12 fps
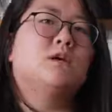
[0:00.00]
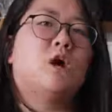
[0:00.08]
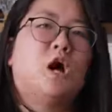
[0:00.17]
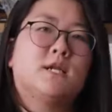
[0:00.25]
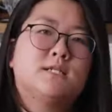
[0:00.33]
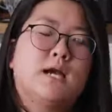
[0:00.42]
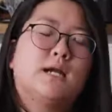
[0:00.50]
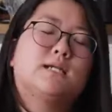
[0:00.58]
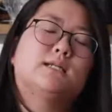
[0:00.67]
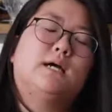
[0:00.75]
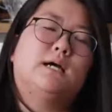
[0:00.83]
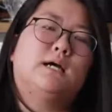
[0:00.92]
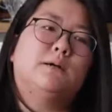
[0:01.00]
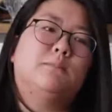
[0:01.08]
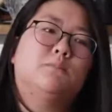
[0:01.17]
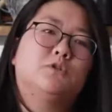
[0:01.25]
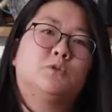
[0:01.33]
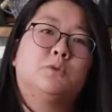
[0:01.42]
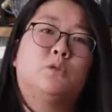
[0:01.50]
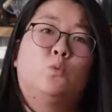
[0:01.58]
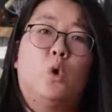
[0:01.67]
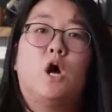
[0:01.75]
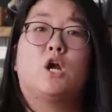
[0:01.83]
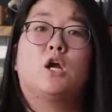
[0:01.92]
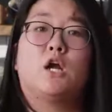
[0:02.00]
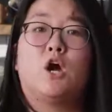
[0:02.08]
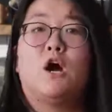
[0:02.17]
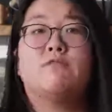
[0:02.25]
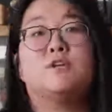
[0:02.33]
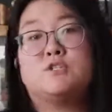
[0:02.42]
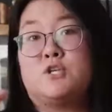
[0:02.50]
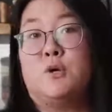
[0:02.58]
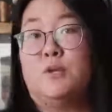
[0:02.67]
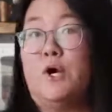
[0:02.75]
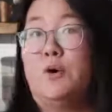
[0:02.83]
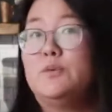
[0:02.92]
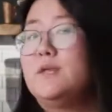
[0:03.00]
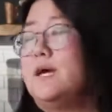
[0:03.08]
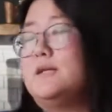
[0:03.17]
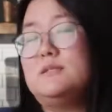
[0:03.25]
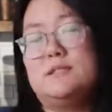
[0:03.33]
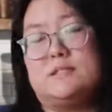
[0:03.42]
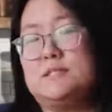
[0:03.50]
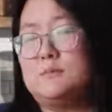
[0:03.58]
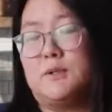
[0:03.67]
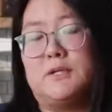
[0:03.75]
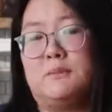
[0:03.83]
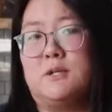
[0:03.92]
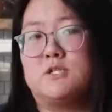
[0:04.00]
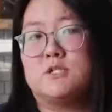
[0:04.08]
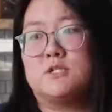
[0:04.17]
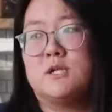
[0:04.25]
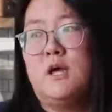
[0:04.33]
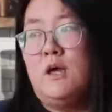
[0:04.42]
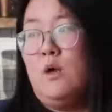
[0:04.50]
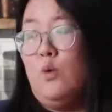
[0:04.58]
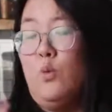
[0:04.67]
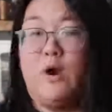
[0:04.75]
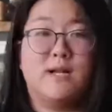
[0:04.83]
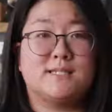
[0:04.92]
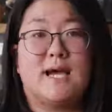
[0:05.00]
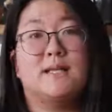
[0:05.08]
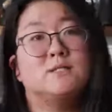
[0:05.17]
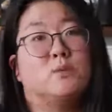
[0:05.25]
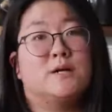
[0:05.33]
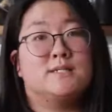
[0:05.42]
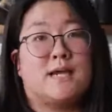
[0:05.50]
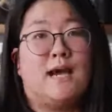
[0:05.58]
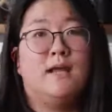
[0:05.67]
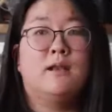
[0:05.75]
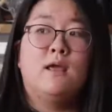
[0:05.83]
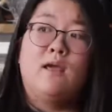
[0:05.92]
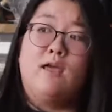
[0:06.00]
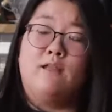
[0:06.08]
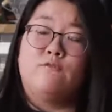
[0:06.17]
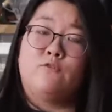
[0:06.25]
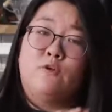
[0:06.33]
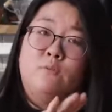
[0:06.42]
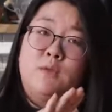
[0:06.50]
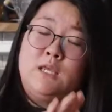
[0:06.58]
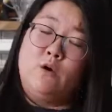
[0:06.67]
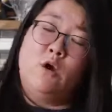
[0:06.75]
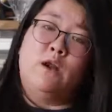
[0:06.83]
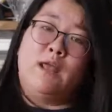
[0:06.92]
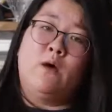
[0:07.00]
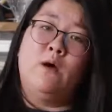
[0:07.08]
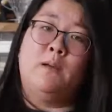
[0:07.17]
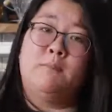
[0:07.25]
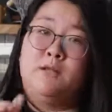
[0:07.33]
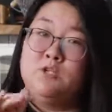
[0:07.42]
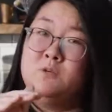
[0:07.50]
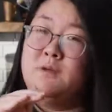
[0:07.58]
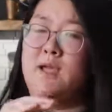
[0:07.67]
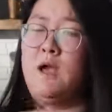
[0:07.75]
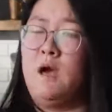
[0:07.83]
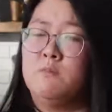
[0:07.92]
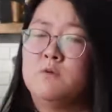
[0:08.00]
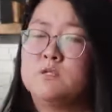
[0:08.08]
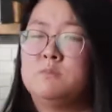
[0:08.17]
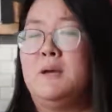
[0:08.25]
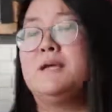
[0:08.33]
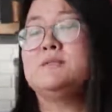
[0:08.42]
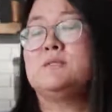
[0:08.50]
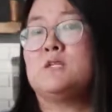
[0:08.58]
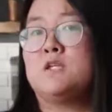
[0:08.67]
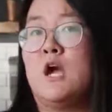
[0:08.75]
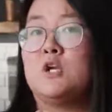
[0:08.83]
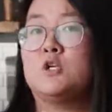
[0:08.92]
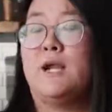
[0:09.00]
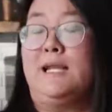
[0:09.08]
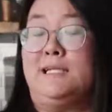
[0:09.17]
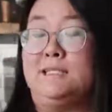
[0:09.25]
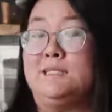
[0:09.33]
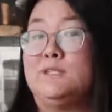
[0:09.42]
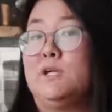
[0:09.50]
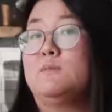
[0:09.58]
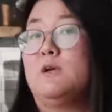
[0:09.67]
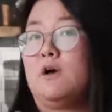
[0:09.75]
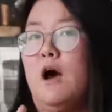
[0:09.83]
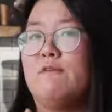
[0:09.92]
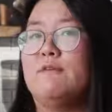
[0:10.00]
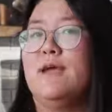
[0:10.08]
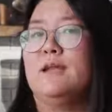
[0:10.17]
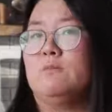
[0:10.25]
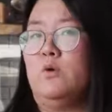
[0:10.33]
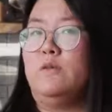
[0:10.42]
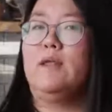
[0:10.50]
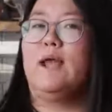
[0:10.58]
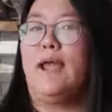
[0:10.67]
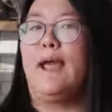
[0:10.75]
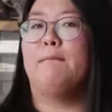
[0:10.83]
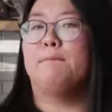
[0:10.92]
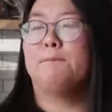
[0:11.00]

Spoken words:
contact between the water and coffee is so low that it's pretty much where it's at. And from here on out, I'm gonna do my utmost best to not try to disturb the coffee any more than I am.